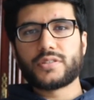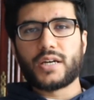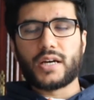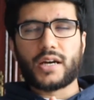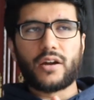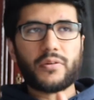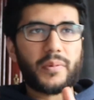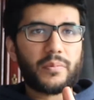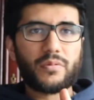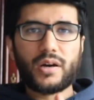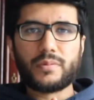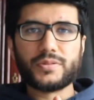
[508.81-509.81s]
I can't
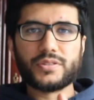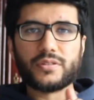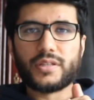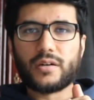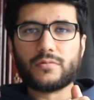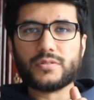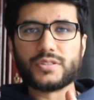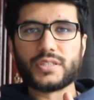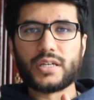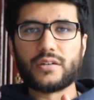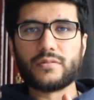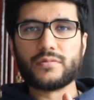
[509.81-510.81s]
remember what episode that was
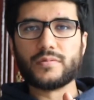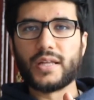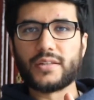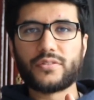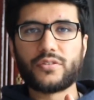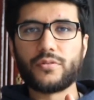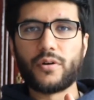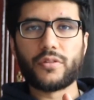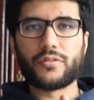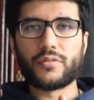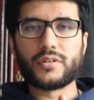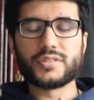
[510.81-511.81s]
now, like 2 or
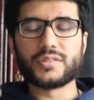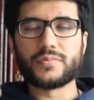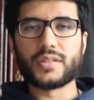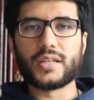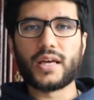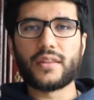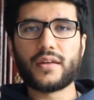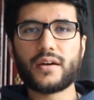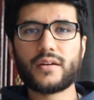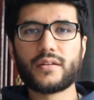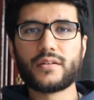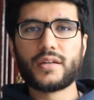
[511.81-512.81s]
3 or something like
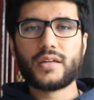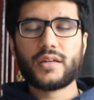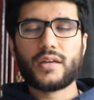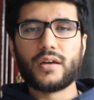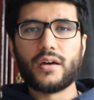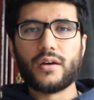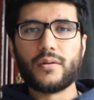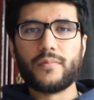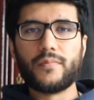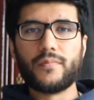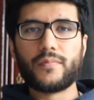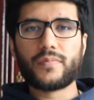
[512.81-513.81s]
that.
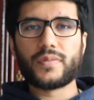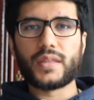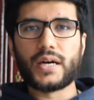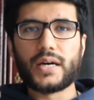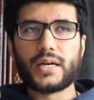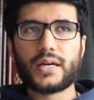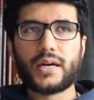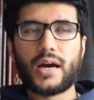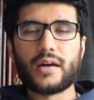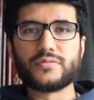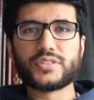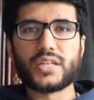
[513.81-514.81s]
That
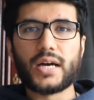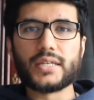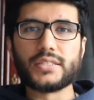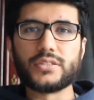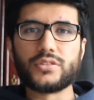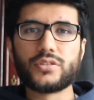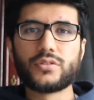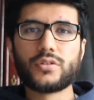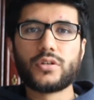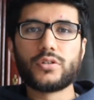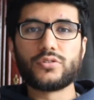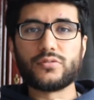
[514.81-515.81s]
I've started
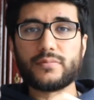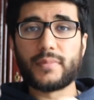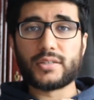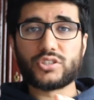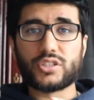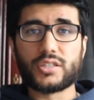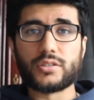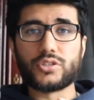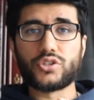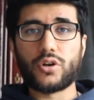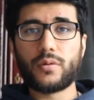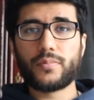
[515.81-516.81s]
doing magic in the
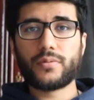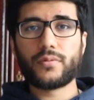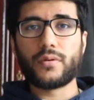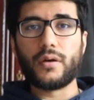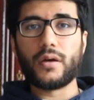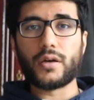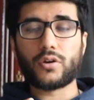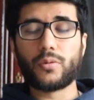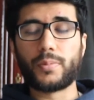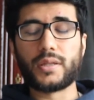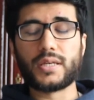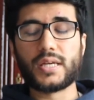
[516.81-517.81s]
shop a
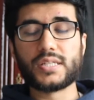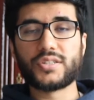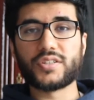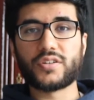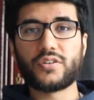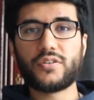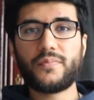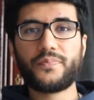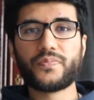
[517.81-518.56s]
couple of years ago.